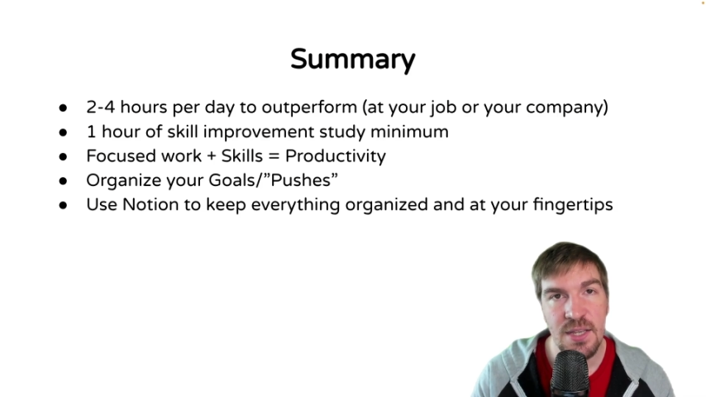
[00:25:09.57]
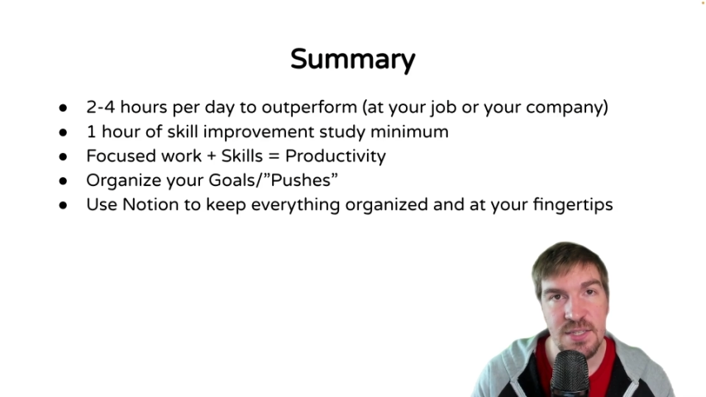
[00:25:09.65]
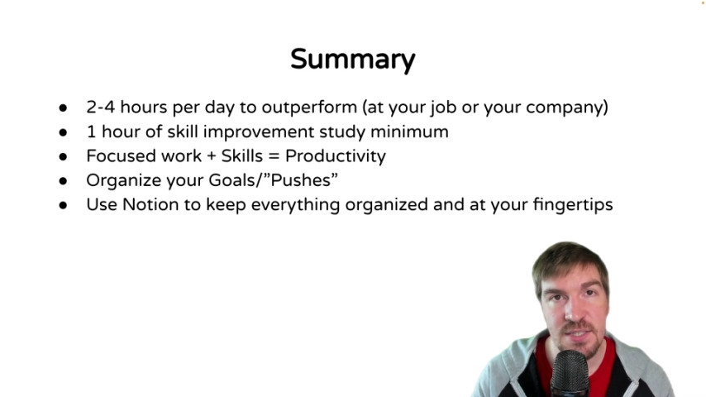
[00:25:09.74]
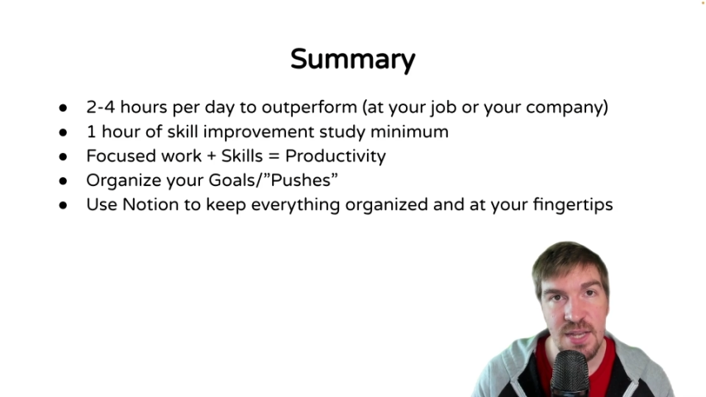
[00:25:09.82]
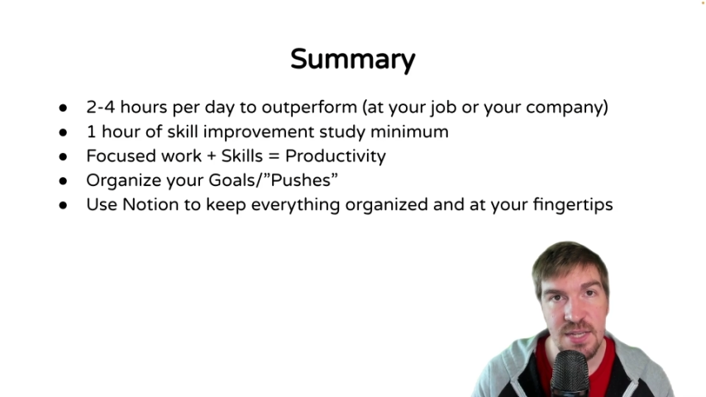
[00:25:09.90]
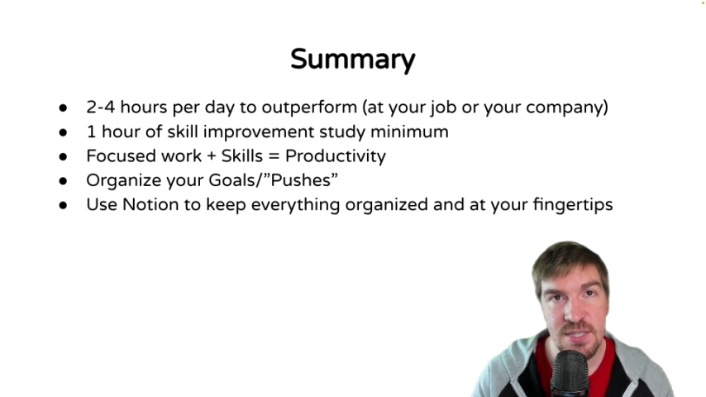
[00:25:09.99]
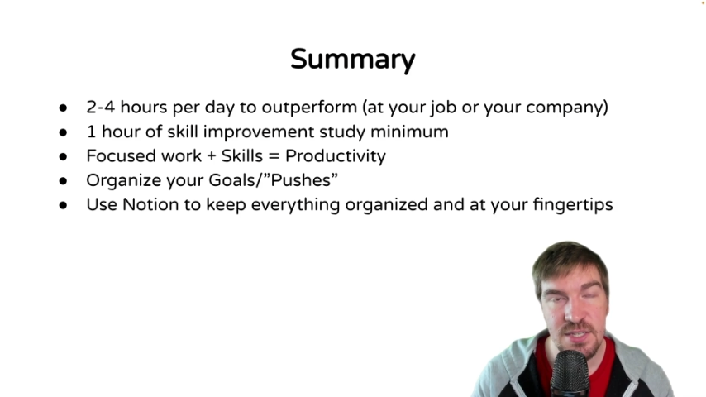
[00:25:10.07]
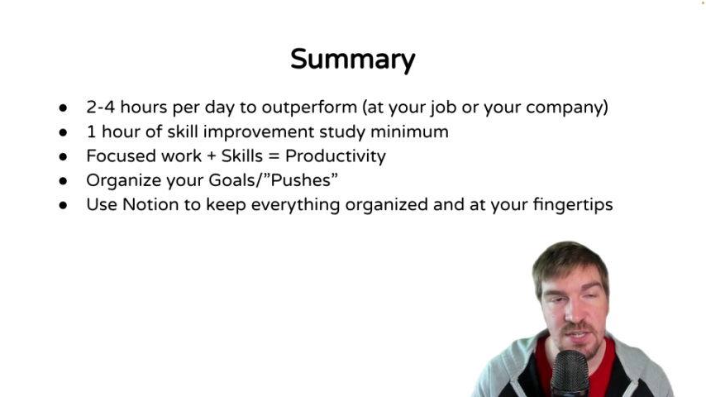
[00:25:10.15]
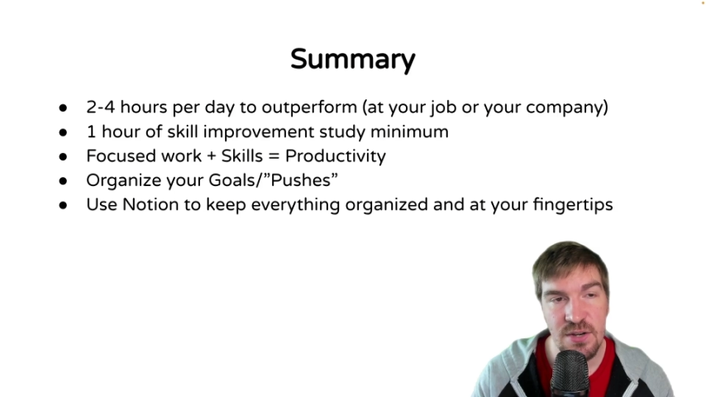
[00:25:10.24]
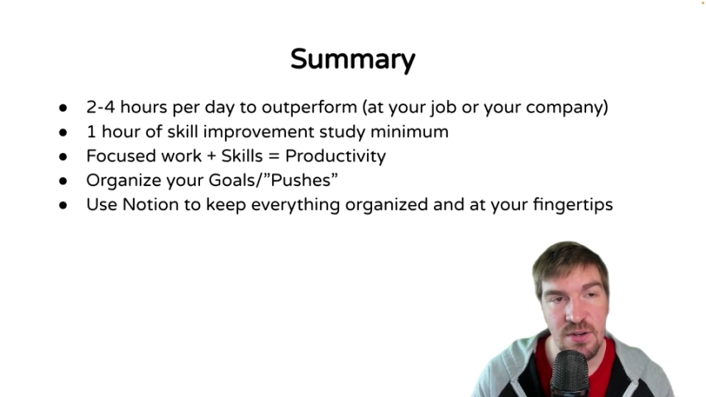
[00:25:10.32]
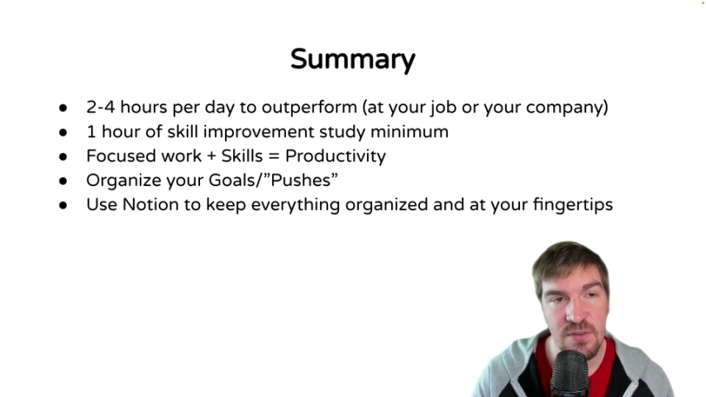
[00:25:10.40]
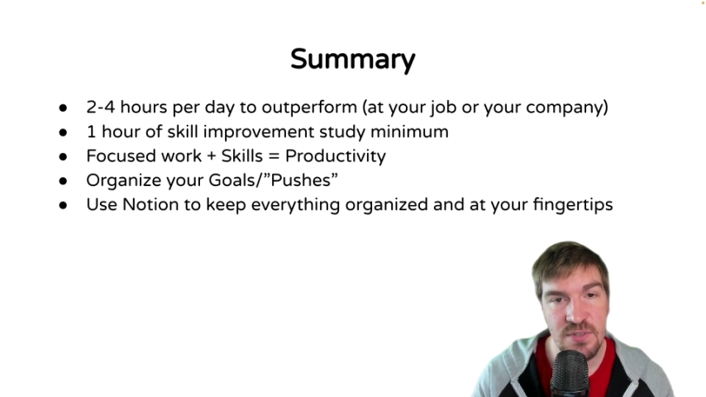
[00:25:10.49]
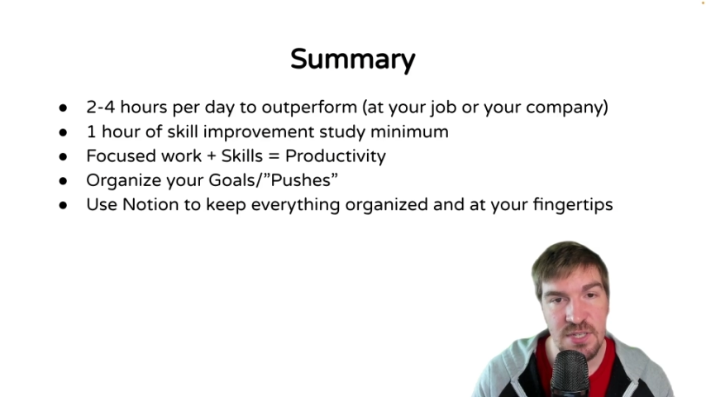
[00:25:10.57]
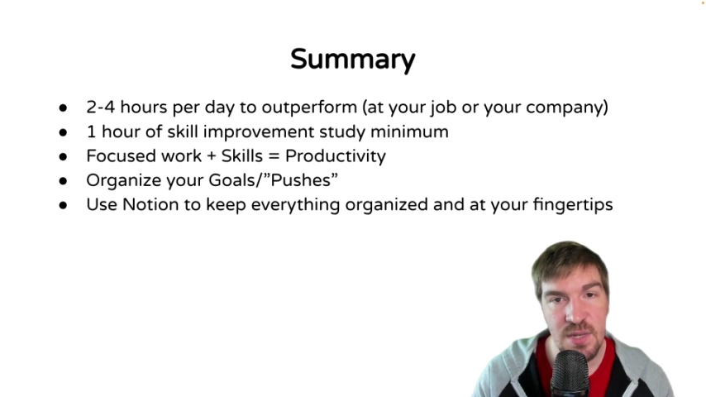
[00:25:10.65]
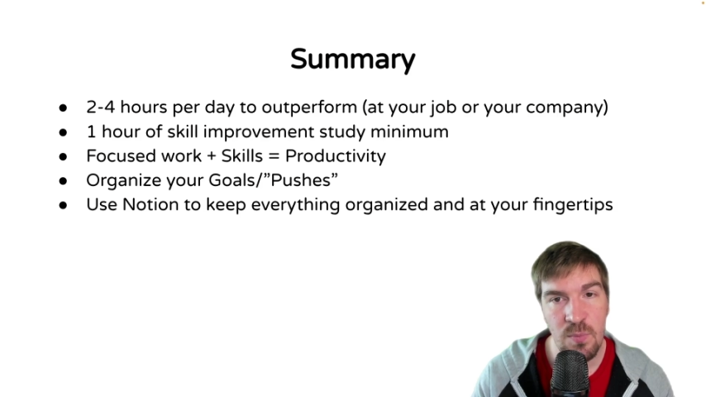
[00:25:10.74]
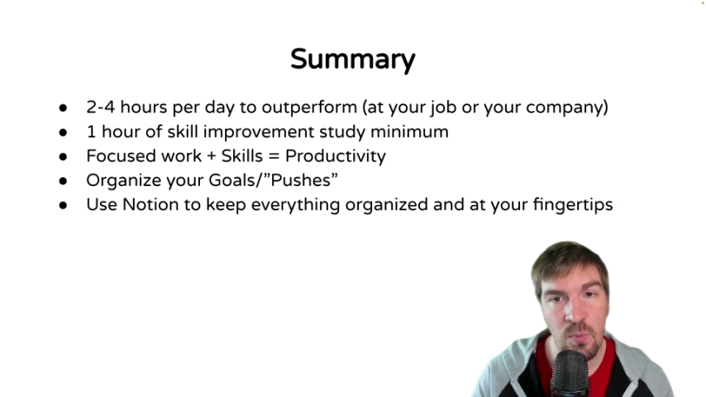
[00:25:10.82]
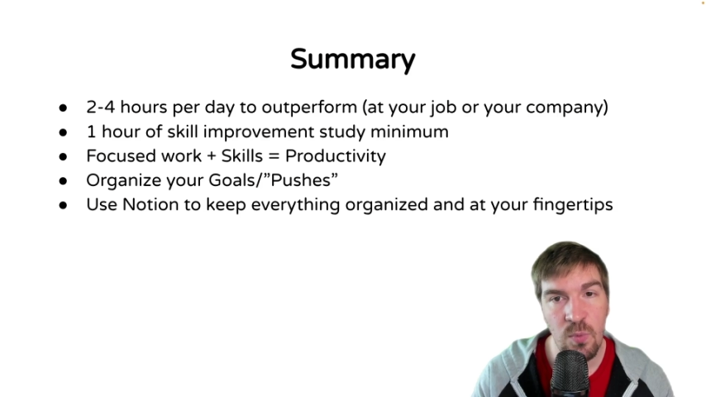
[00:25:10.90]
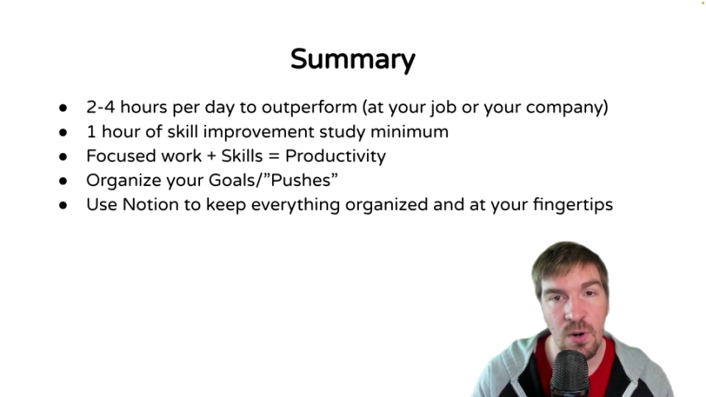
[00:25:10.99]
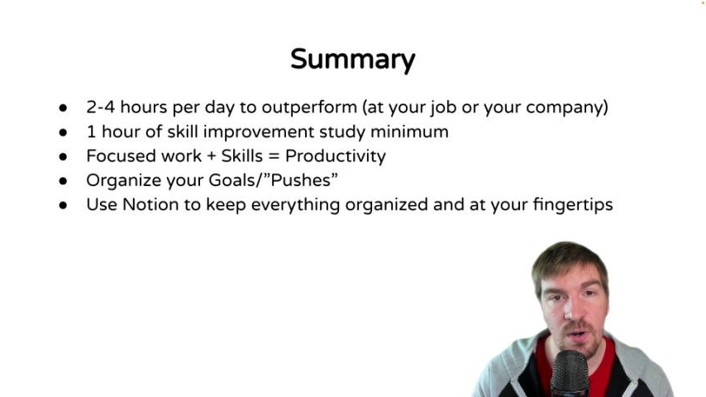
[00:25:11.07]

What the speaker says: is necessary of deep